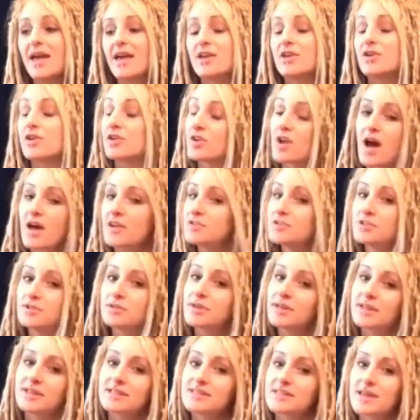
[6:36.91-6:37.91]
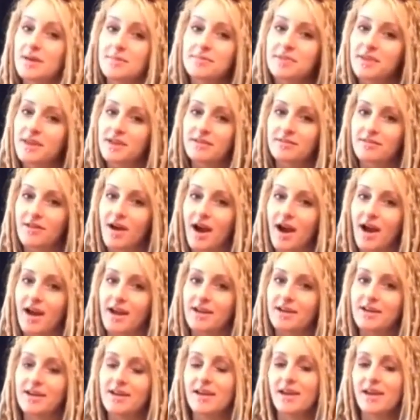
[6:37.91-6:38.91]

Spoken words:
you're not doing something right.